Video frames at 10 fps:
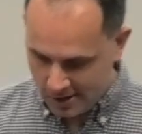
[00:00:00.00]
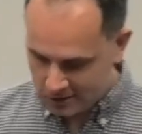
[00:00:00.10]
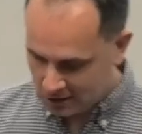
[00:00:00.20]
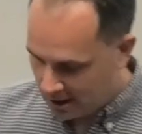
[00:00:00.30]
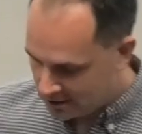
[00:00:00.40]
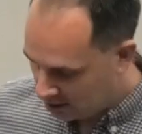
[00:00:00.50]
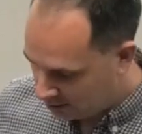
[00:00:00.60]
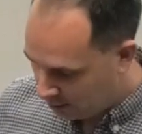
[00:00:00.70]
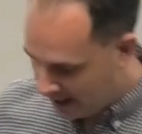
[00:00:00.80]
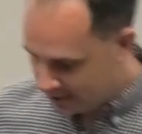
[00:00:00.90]
slides along
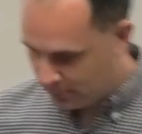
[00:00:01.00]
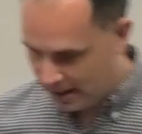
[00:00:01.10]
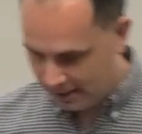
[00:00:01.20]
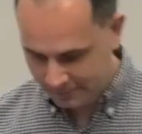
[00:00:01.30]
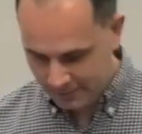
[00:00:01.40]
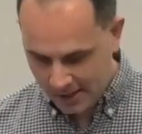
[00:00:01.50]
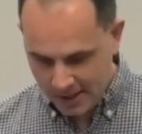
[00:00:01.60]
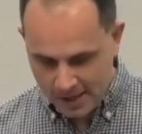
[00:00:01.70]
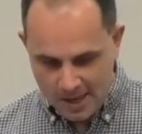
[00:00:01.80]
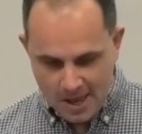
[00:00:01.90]
the way as well.
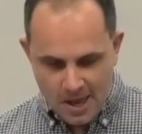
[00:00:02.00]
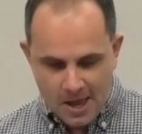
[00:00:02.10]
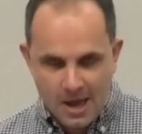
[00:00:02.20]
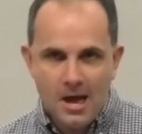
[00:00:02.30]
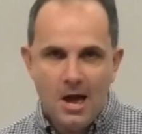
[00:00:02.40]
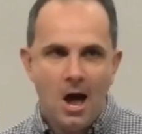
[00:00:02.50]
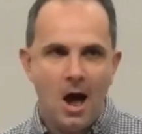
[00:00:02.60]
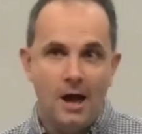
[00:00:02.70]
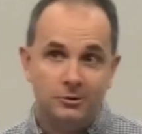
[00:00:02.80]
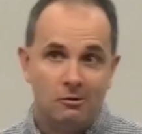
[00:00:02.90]

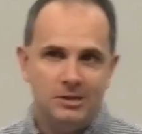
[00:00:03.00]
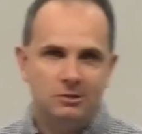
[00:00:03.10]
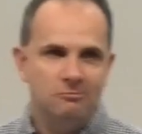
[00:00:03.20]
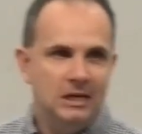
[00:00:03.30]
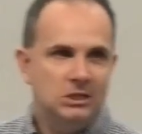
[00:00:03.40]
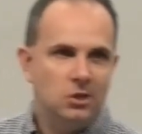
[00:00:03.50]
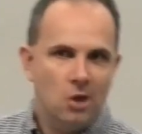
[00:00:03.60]
It's great to read